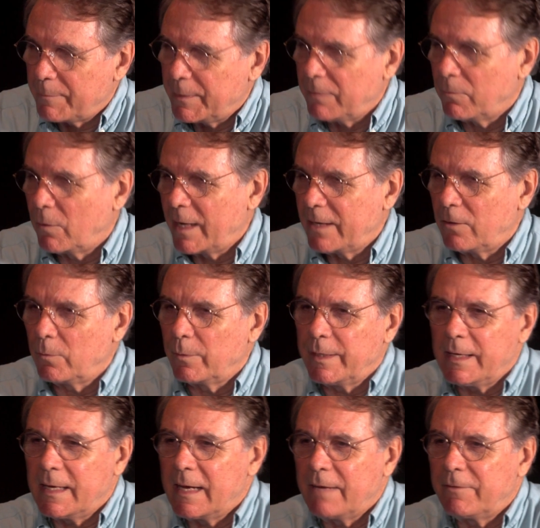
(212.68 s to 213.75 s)
I mean, why don't
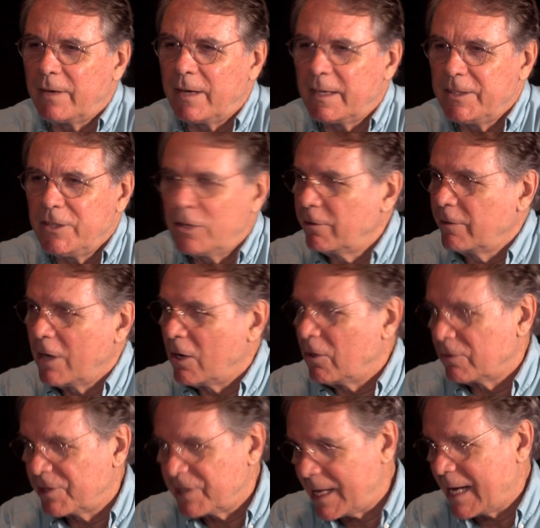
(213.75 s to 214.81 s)
we have a
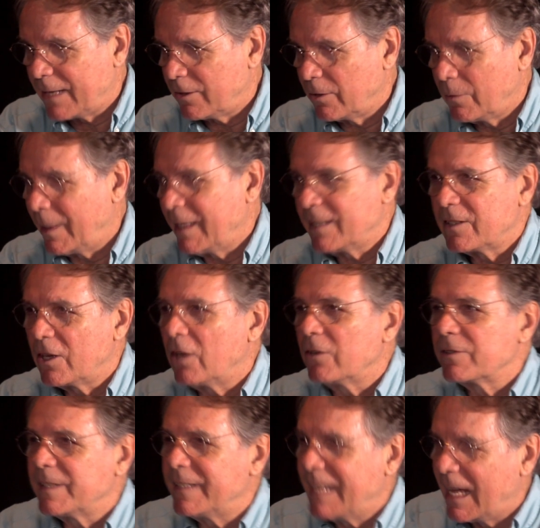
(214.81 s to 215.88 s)
euro standard? Why is it
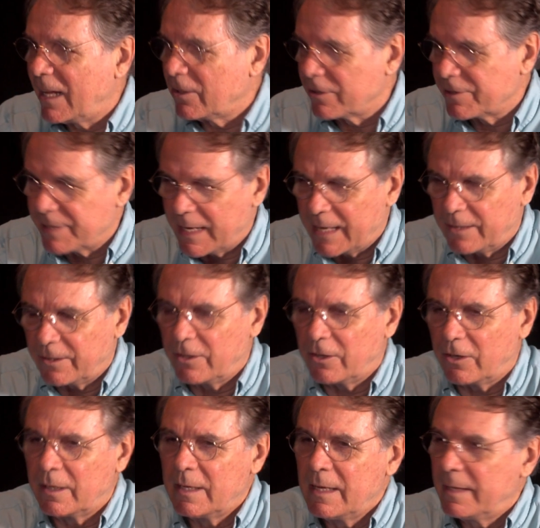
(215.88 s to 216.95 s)
always the dollar standard,
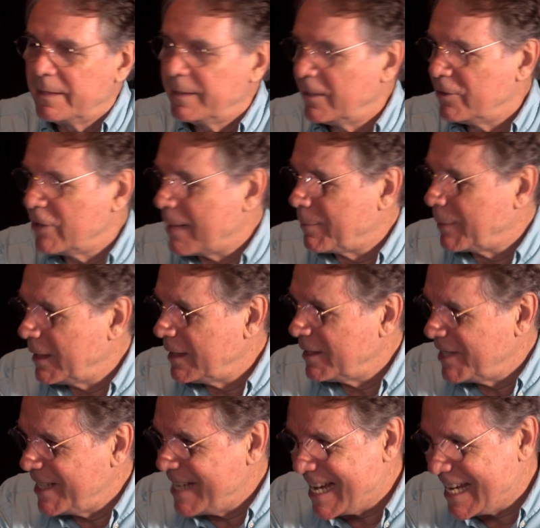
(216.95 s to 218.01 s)
or the
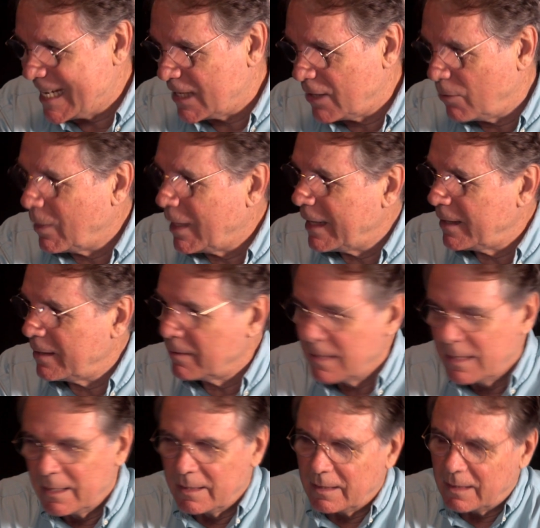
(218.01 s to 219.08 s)
Japanese yen? Why?
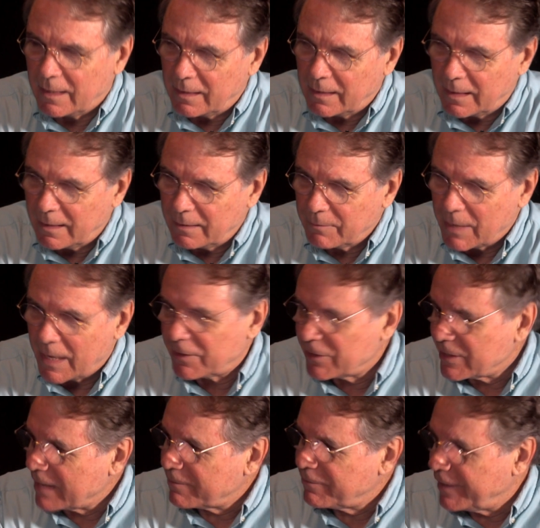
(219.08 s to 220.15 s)
How
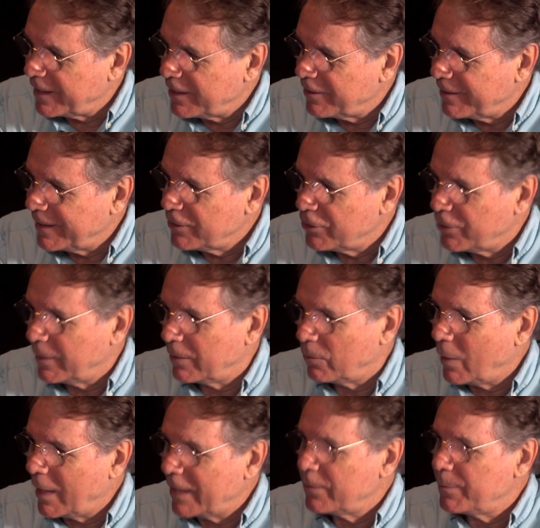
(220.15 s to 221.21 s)
does that figure into it?
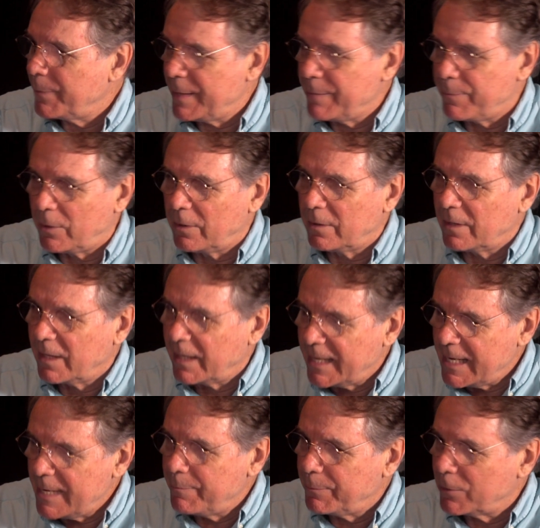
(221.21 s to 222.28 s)
Why do people
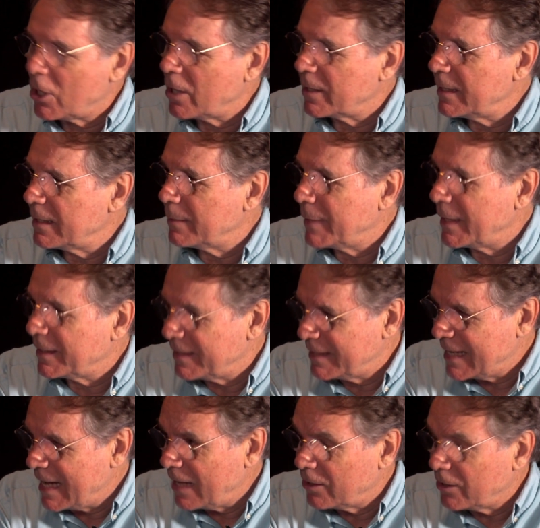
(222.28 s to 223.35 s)
keep talking about the
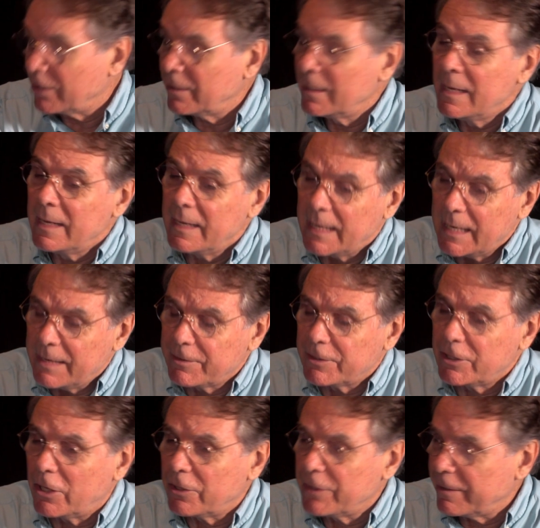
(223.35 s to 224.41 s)
dollar, even
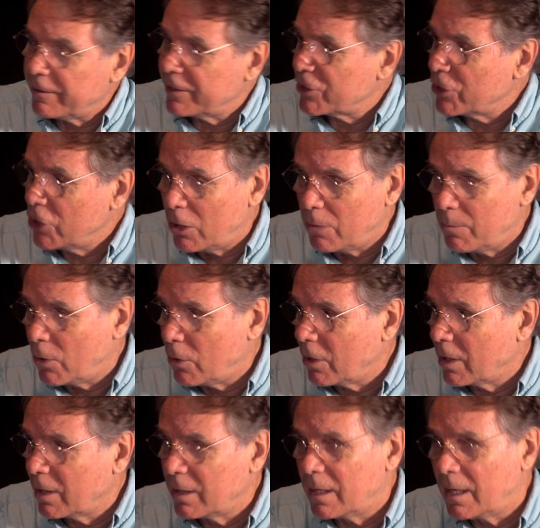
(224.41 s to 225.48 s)
though there is no
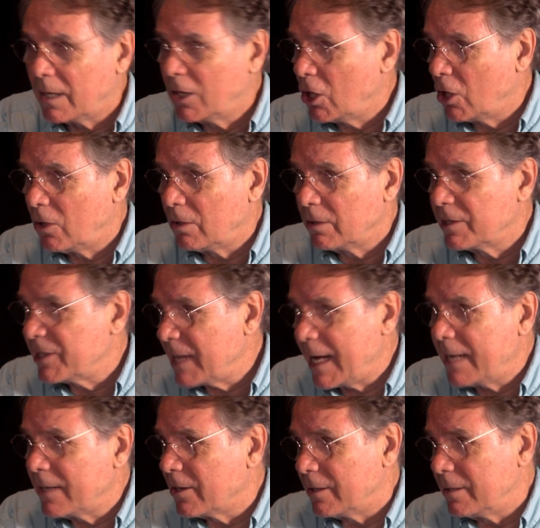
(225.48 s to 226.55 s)
more gold
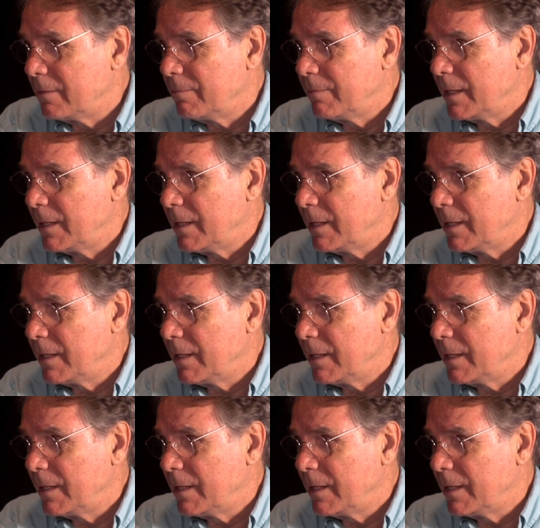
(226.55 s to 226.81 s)
standard?